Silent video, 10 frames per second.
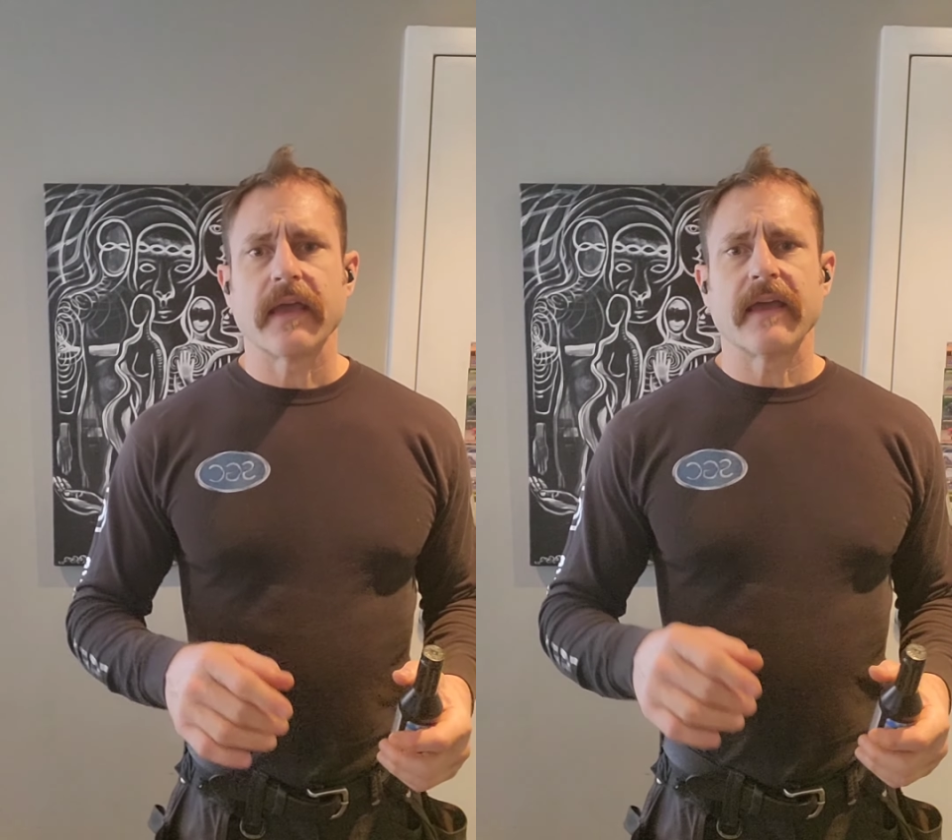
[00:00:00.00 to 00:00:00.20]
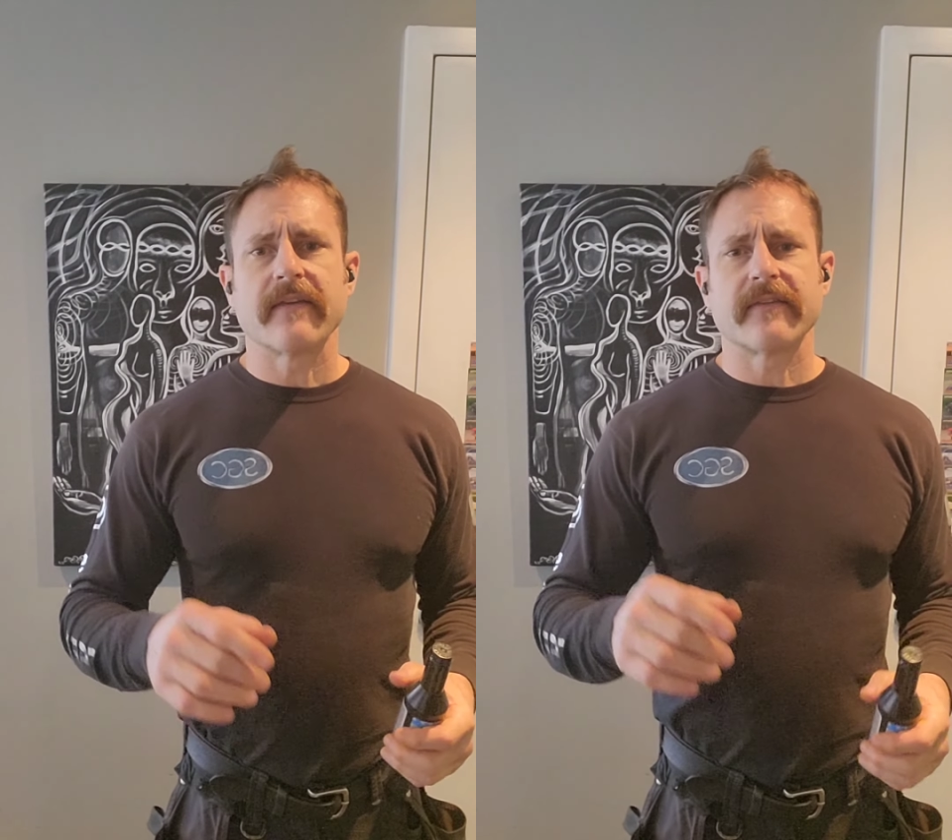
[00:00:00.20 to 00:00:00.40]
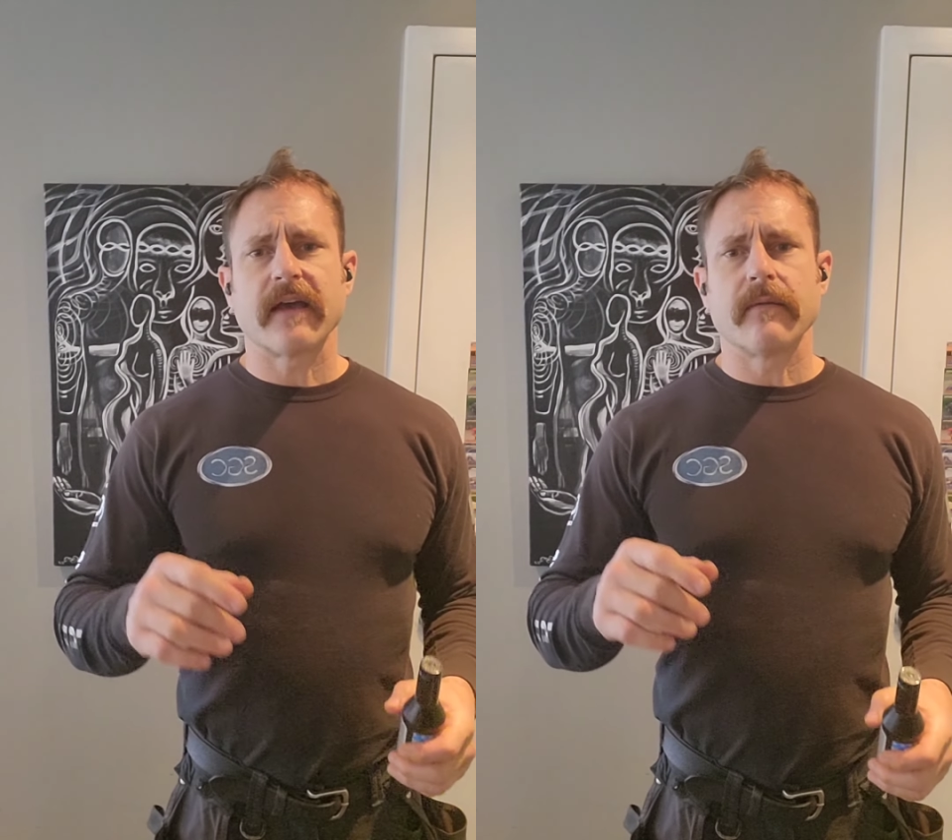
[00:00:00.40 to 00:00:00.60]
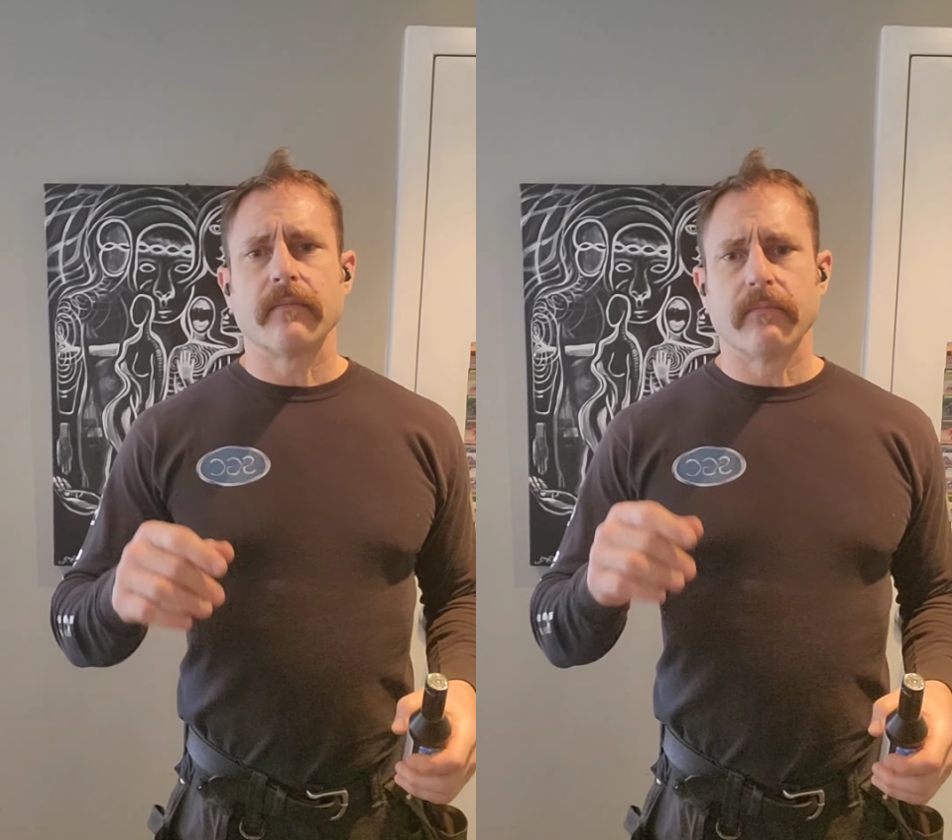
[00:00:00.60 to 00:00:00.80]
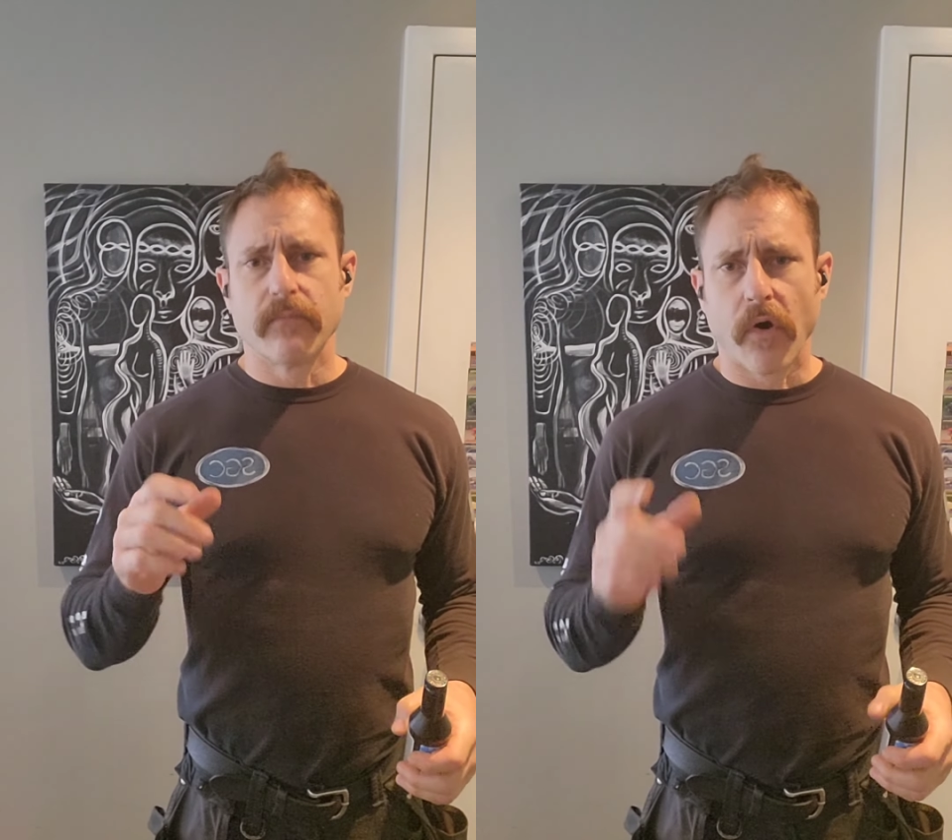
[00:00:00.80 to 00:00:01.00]
is
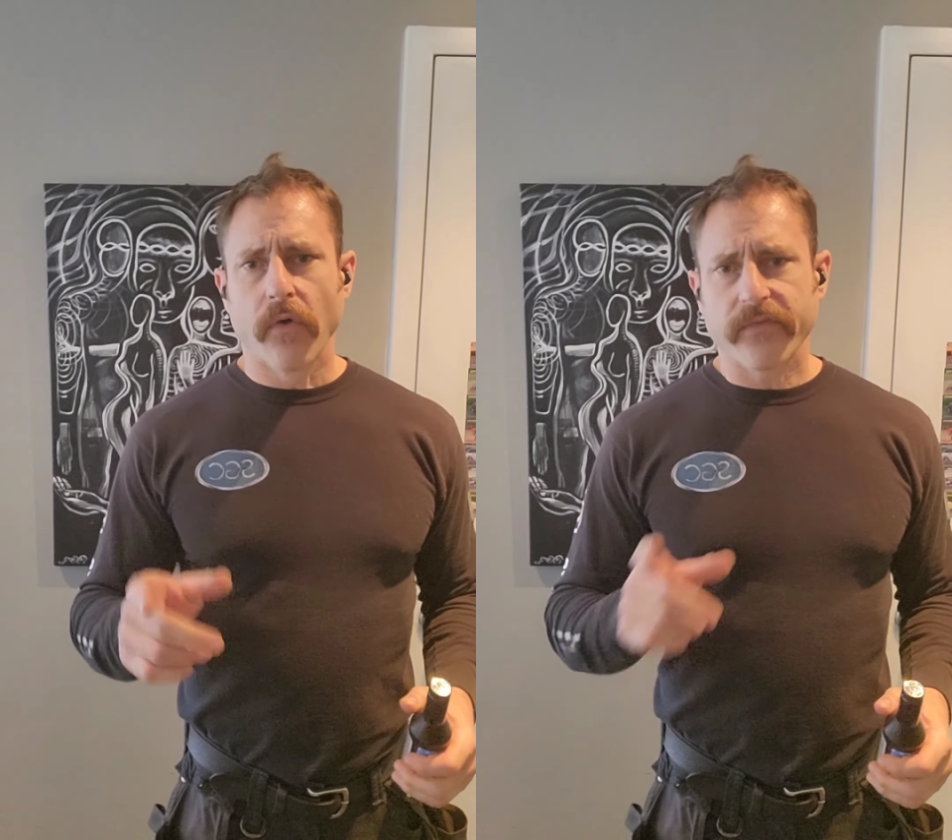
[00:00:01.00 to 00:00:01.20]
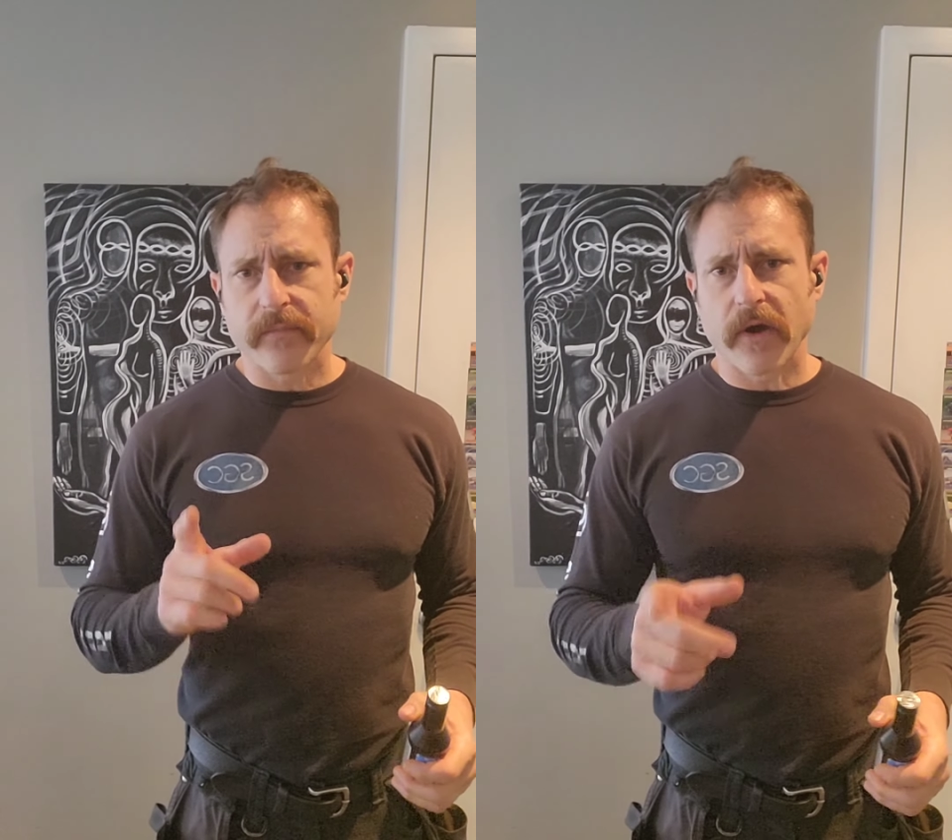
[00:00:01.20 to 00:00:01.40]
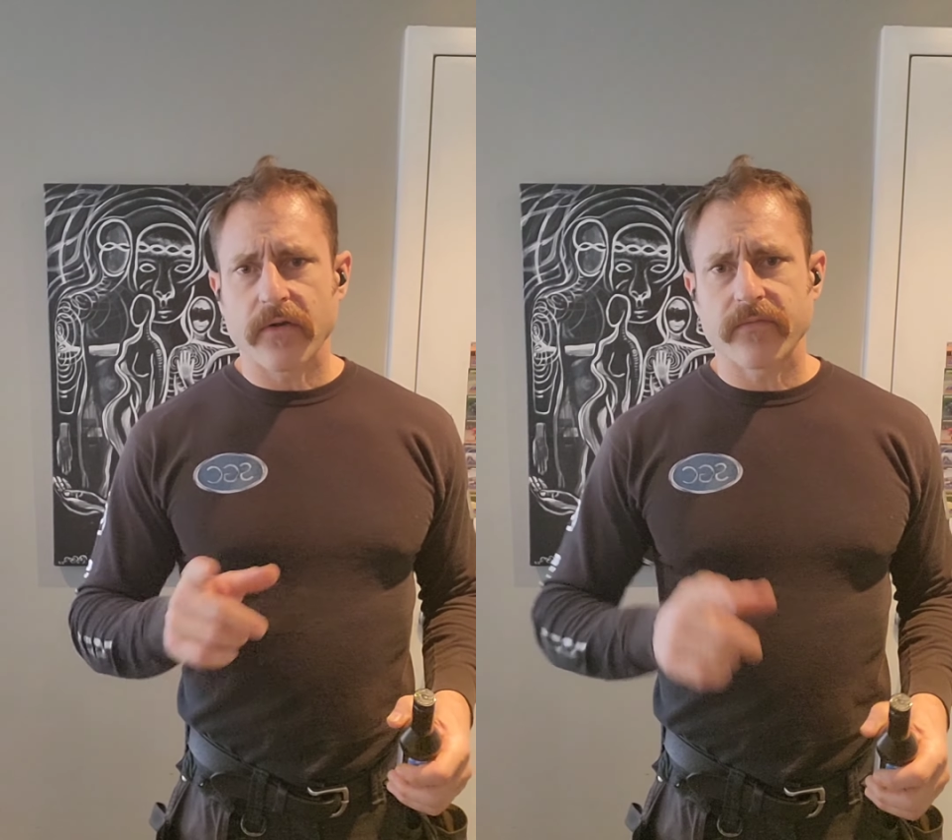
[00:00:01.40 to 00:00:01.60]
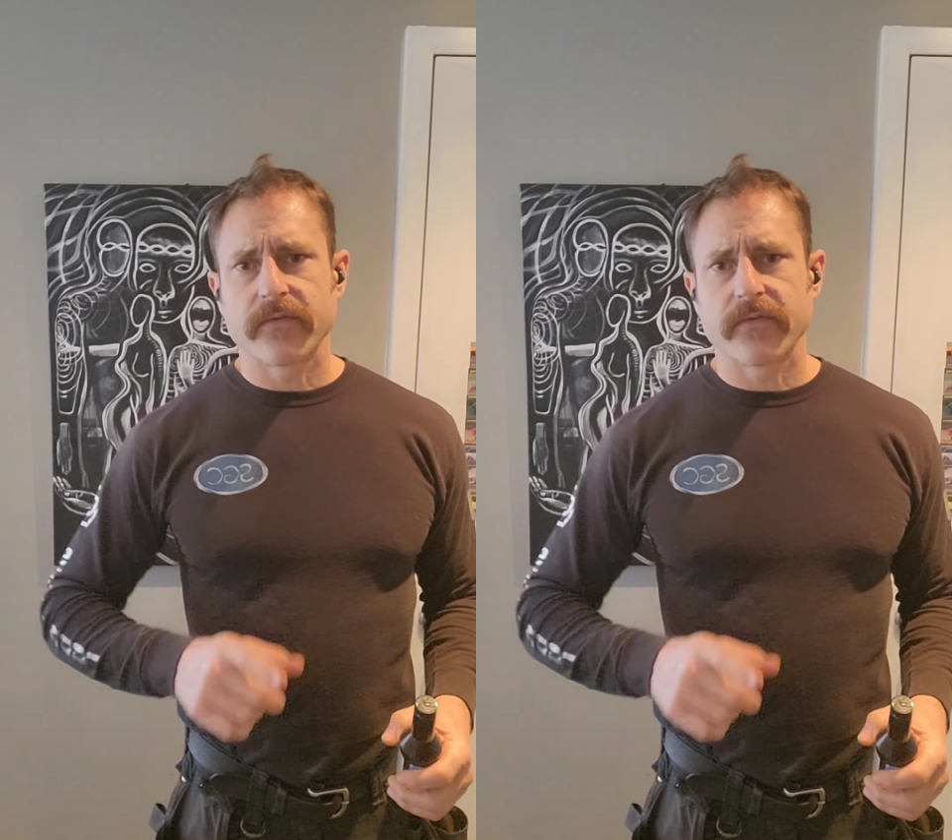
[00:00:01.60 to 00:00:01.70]
that most modern